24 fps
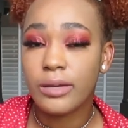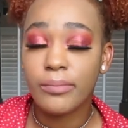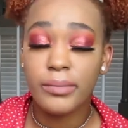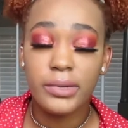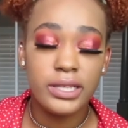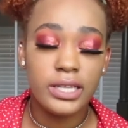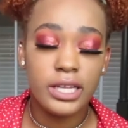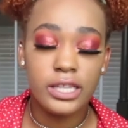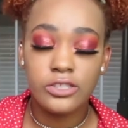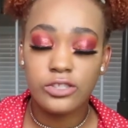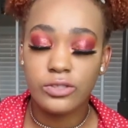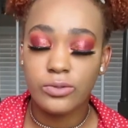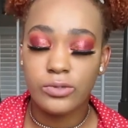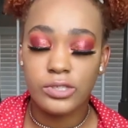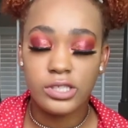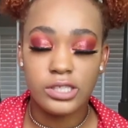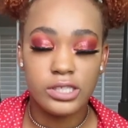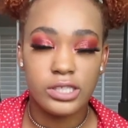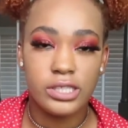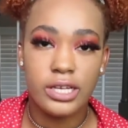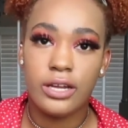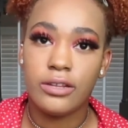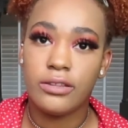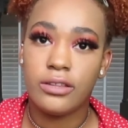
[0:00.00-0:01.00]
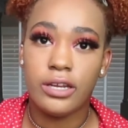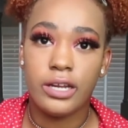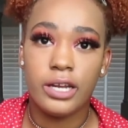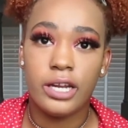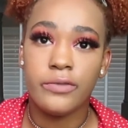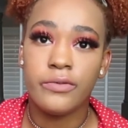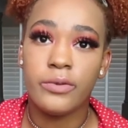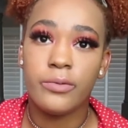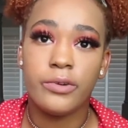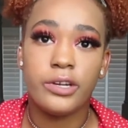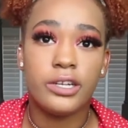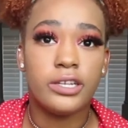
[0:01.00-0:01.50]
I mean, that story's just out there
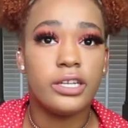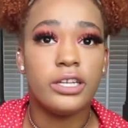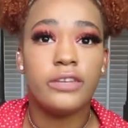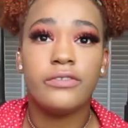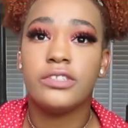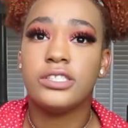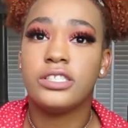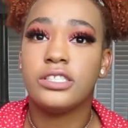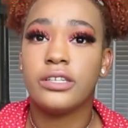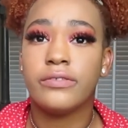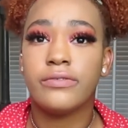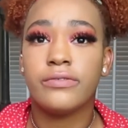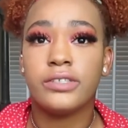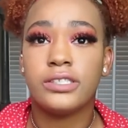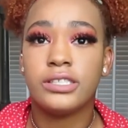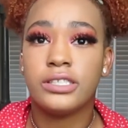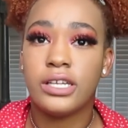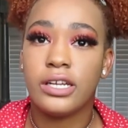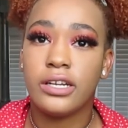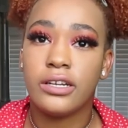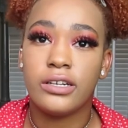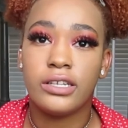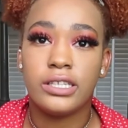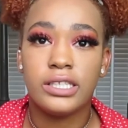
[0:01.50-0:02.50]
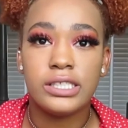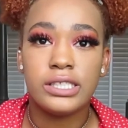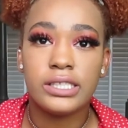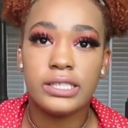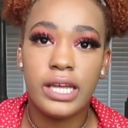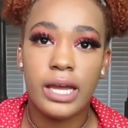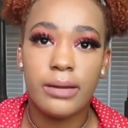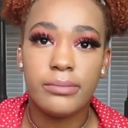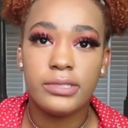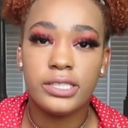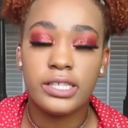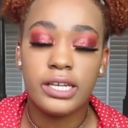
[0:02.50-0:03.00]
everywhere. Even Jeffree said it on
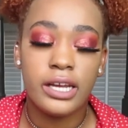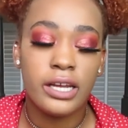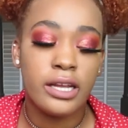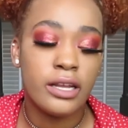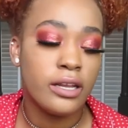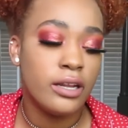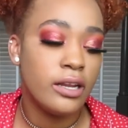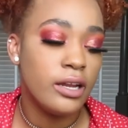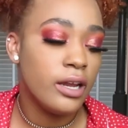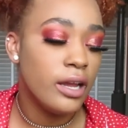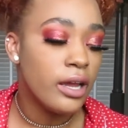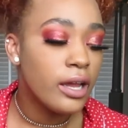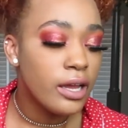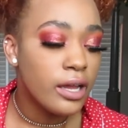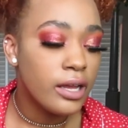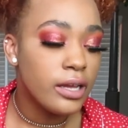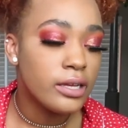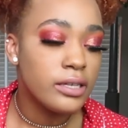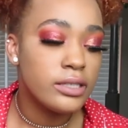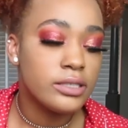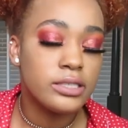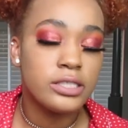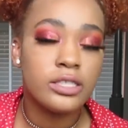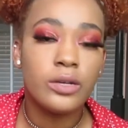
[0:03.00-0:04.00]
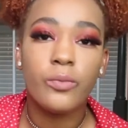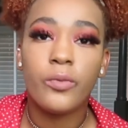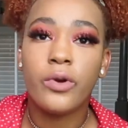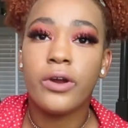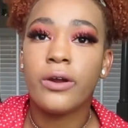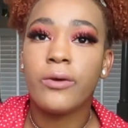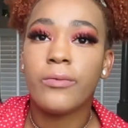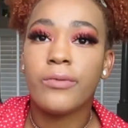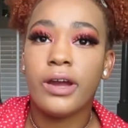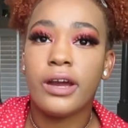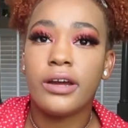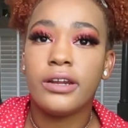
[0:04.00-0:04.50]
Snapchat.
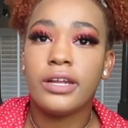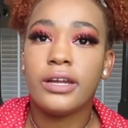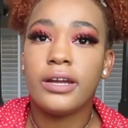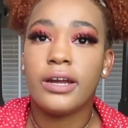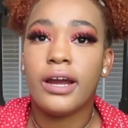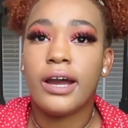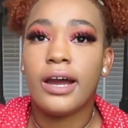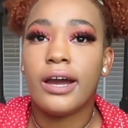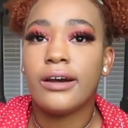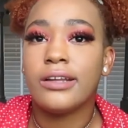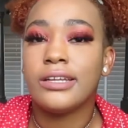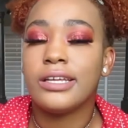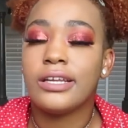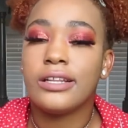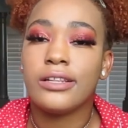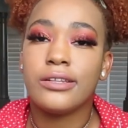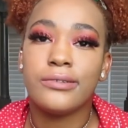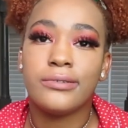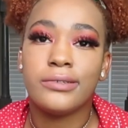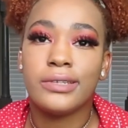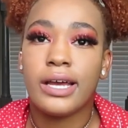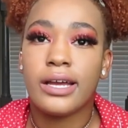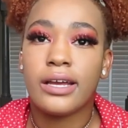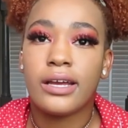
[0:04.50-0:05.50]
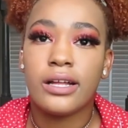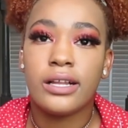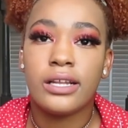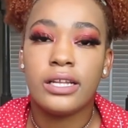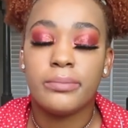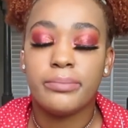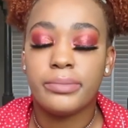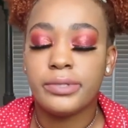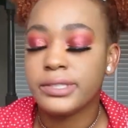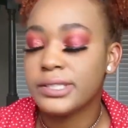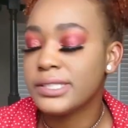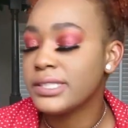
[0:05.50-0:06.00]
Somewhere around here, I'll include like a
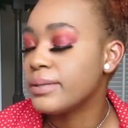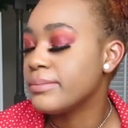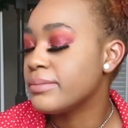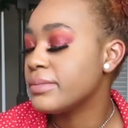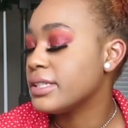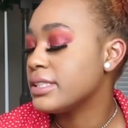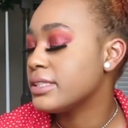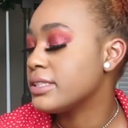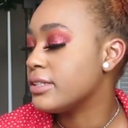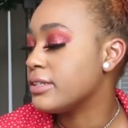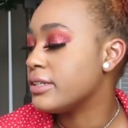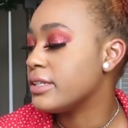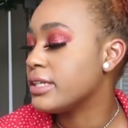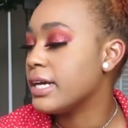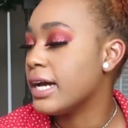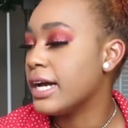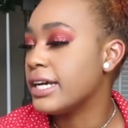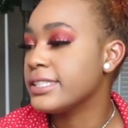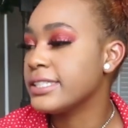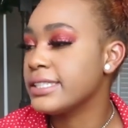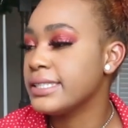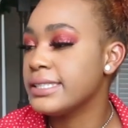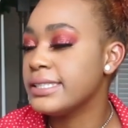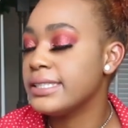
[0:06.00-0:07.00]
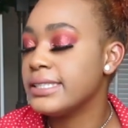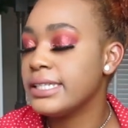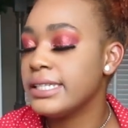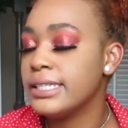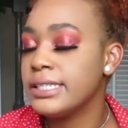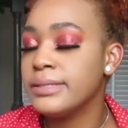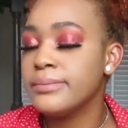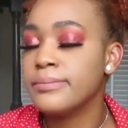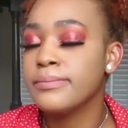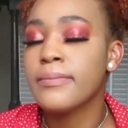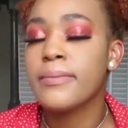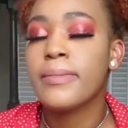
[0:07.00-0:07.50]
clip or something so you guys can
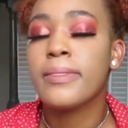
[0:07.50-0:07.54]
see.